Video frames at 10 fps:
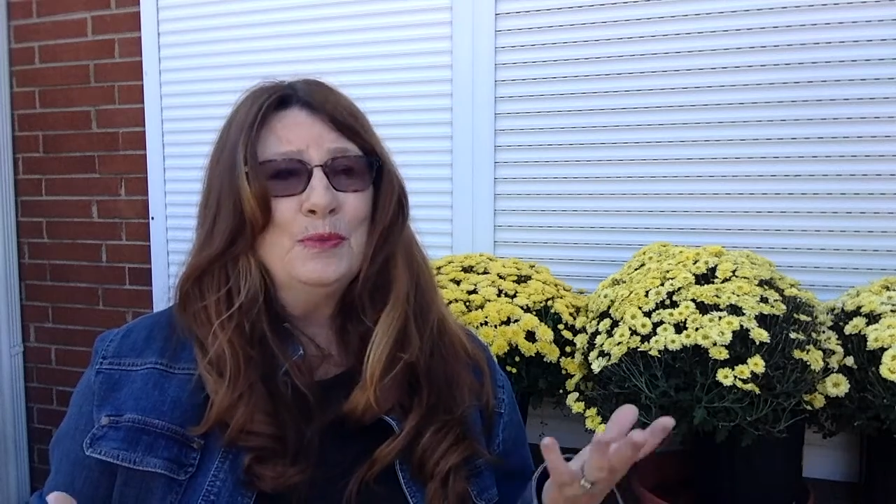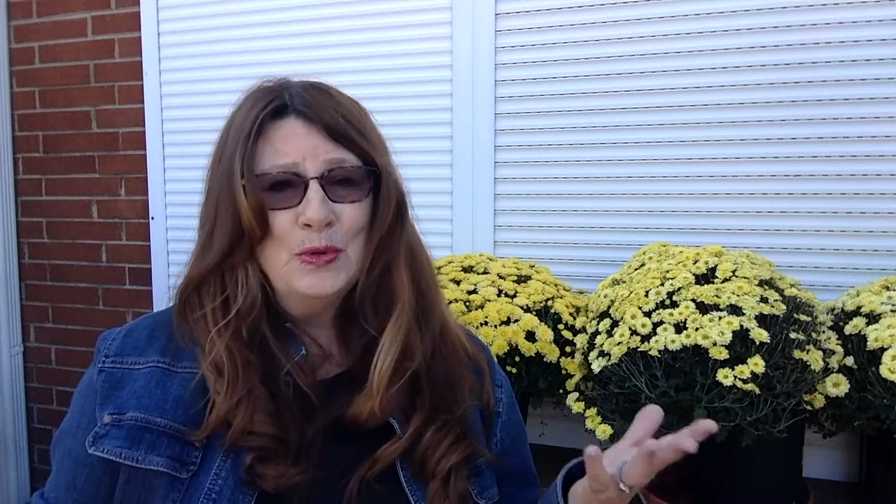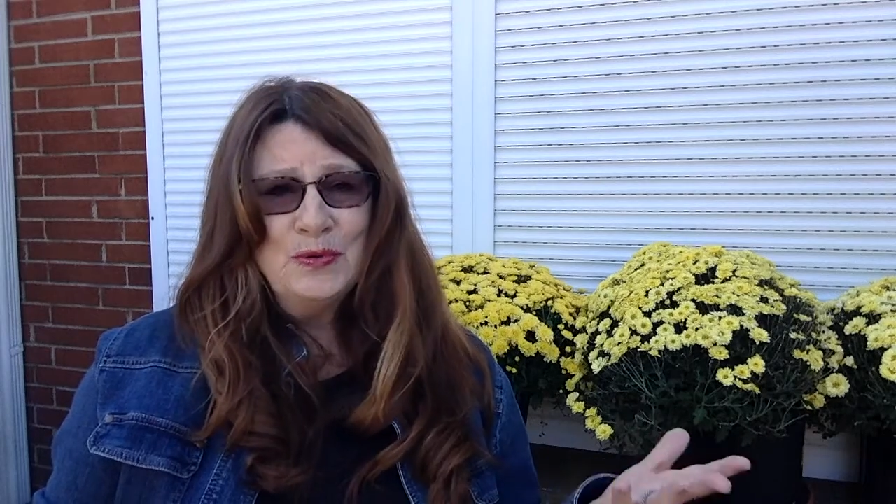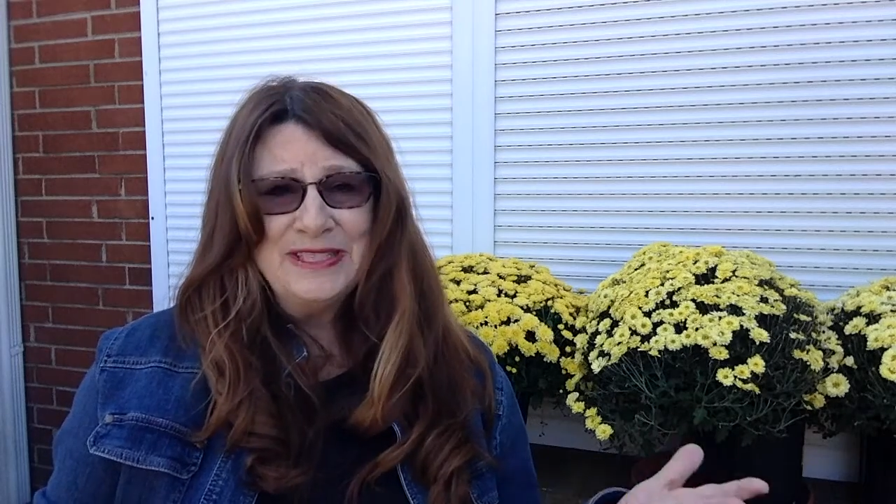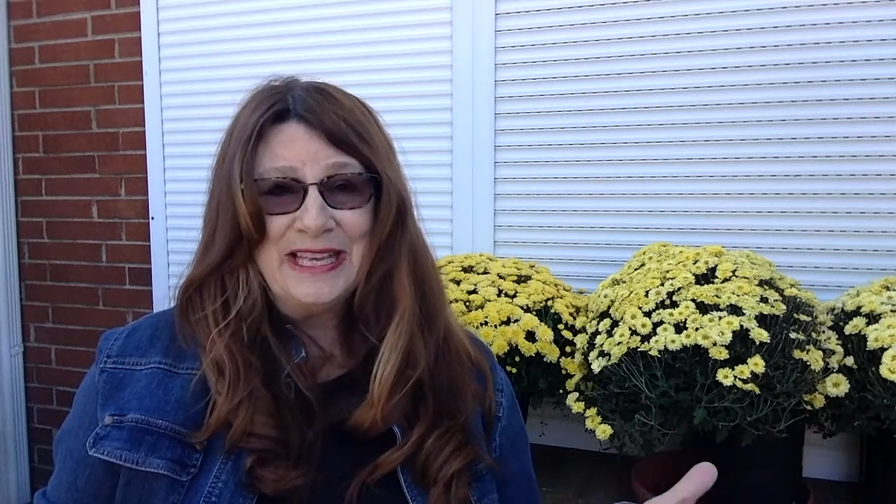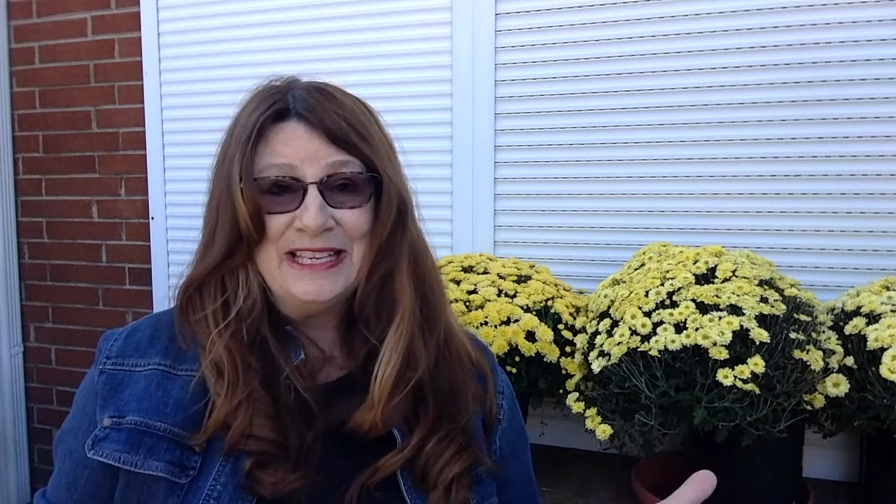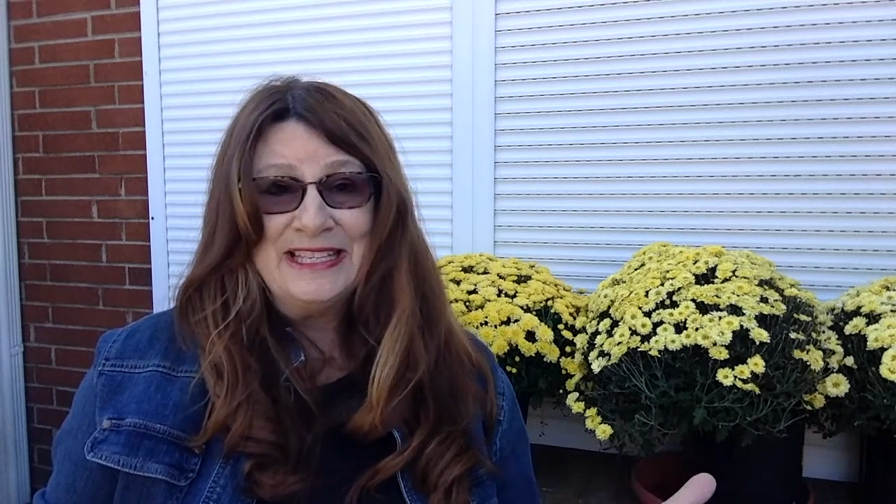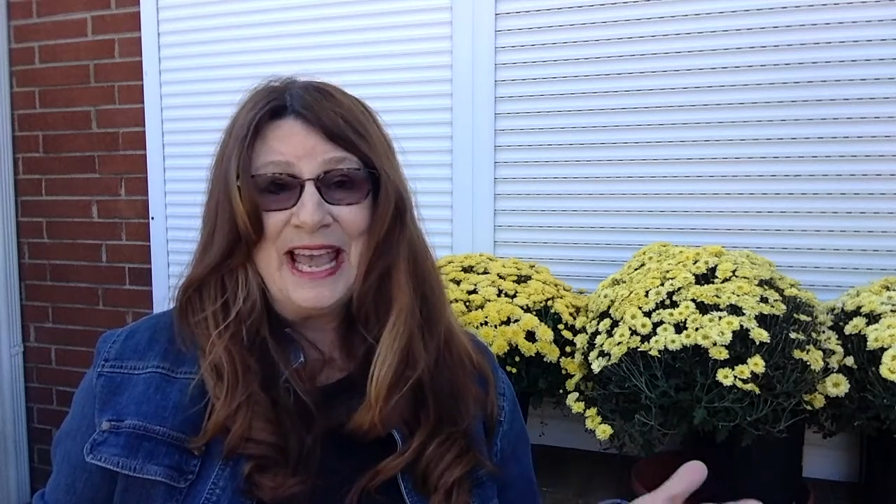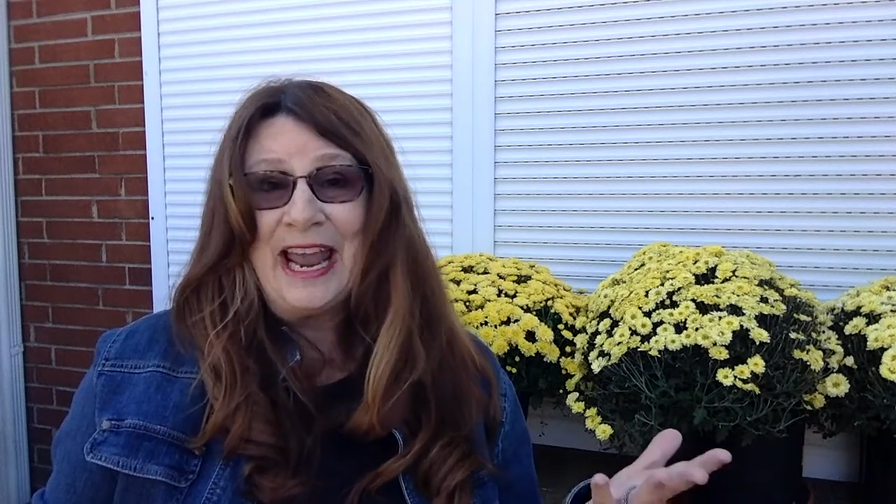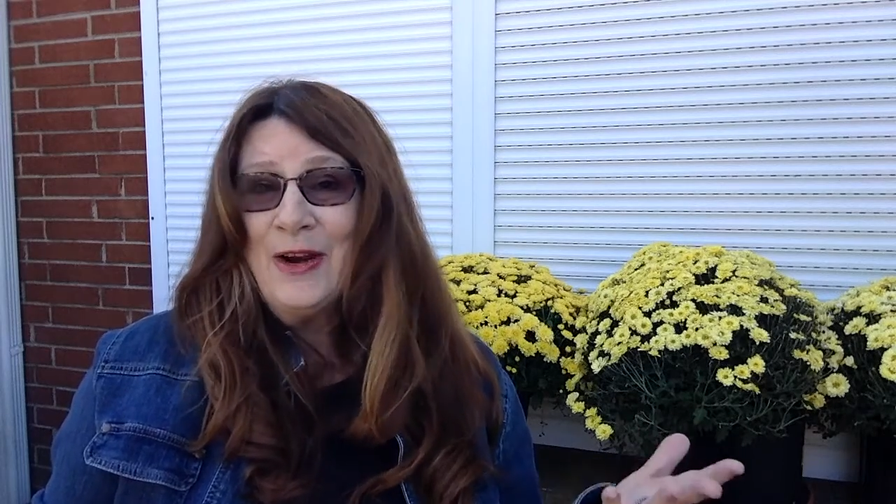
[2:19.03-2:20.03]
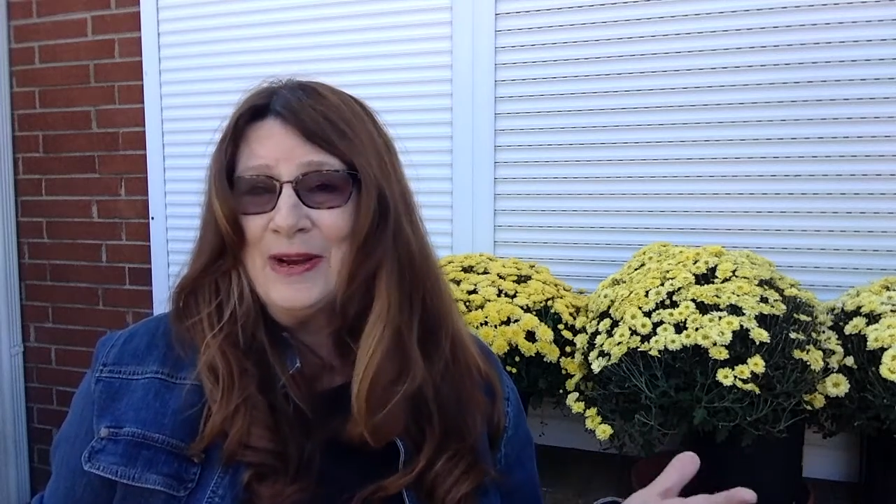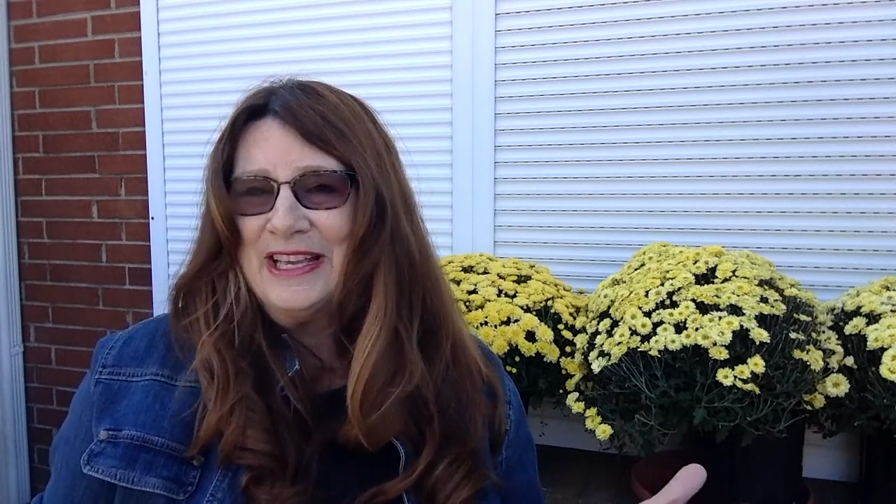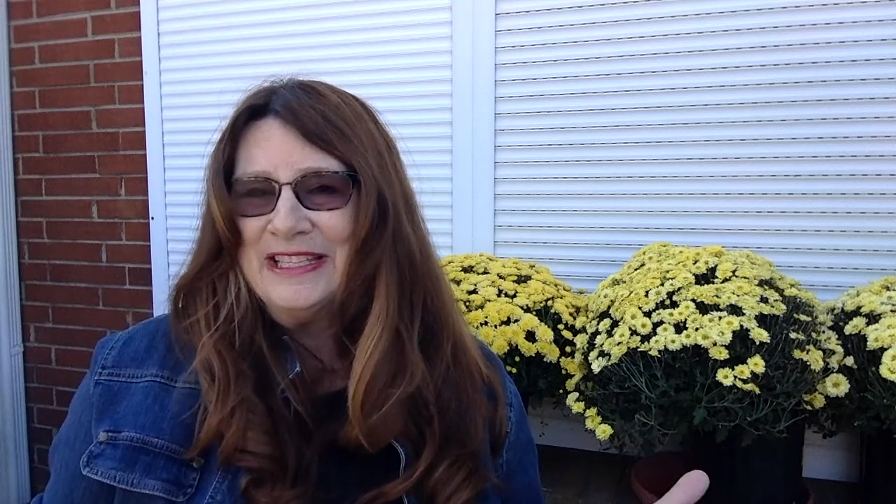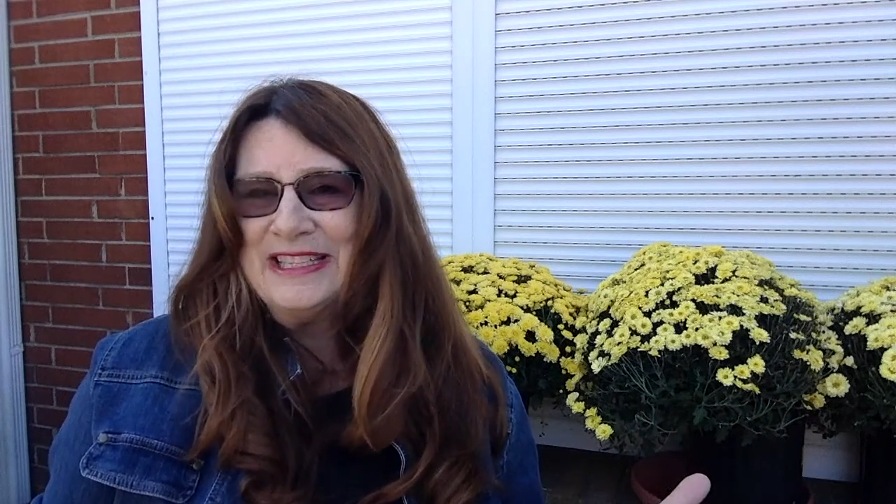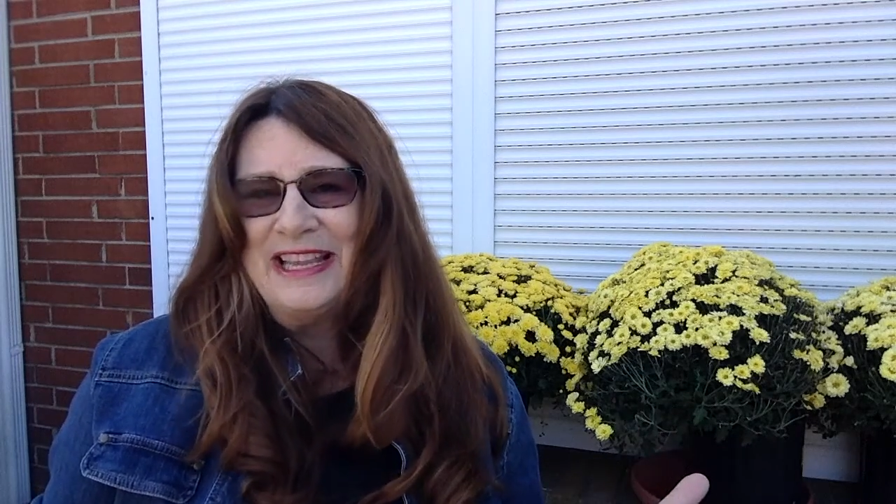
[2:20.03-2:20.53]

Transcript: moves into Aries.